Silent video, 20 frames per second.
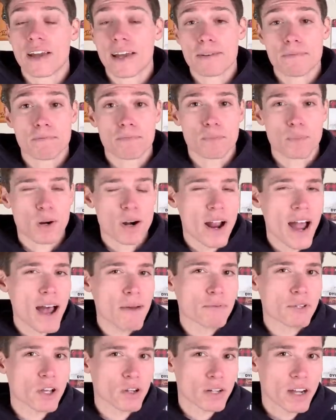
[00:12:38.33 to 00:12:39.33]
and
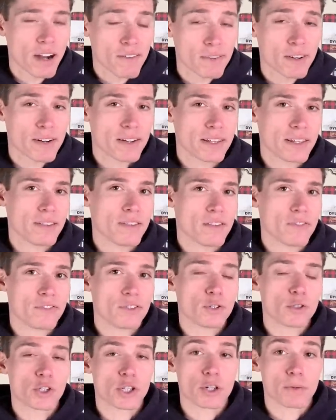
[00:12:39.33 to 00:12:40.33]
perhaps I'll cover it in the
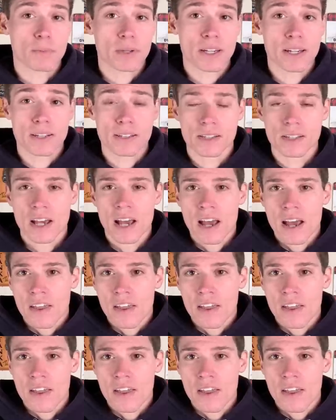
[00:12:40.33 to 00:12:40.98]
future because